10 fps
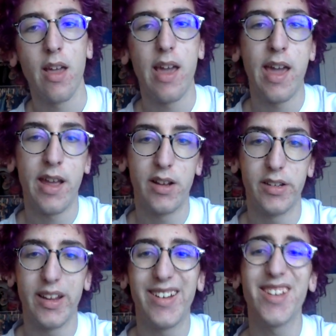
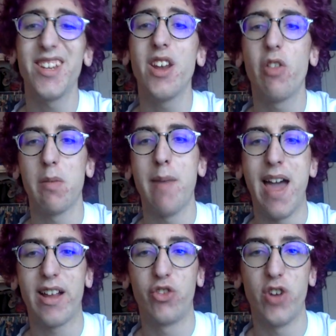And it doesn't know the
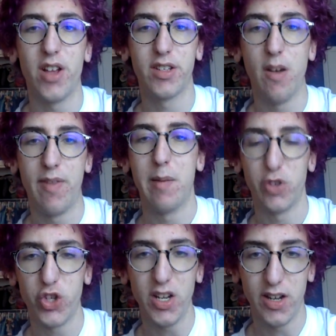MAC address of that
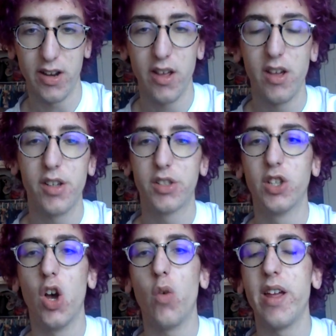machine.
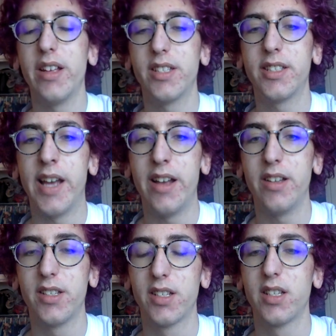So it
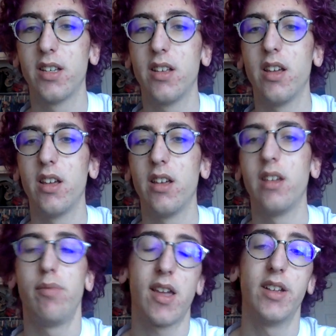says,
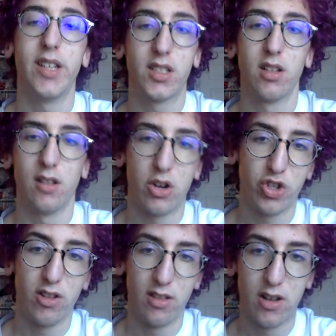because it's a
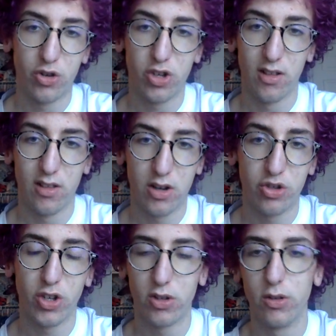
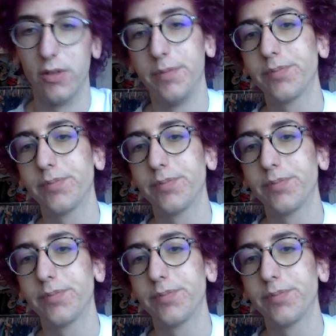logical